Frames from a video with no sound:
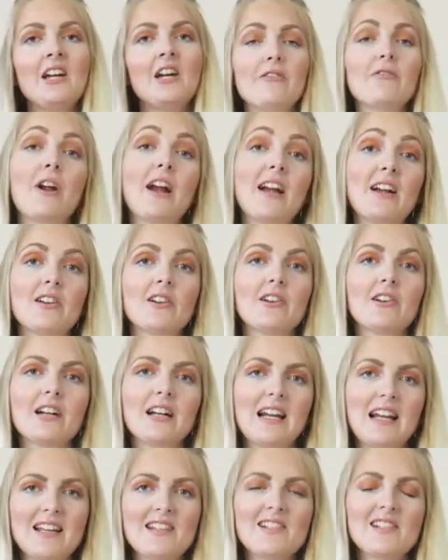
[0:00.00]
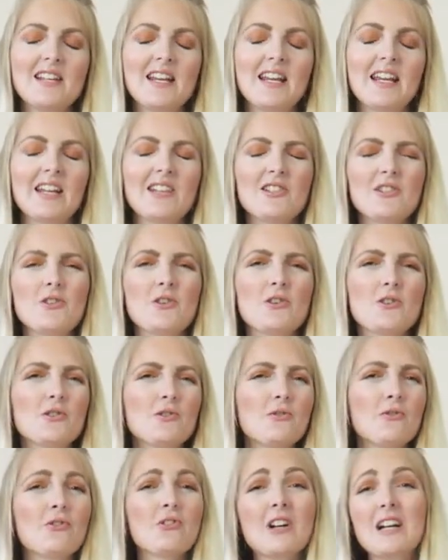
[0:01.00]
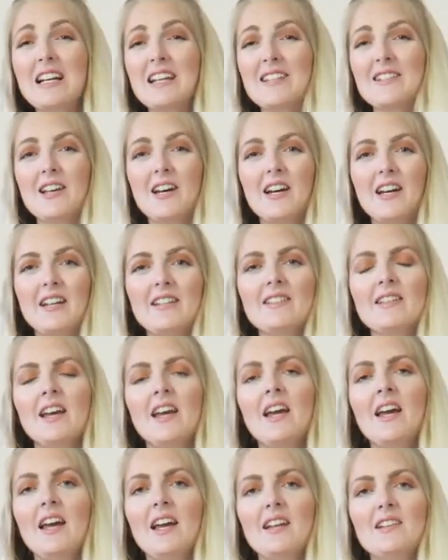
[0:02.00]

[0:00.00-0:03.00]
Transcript: The regular elastic is just really tight.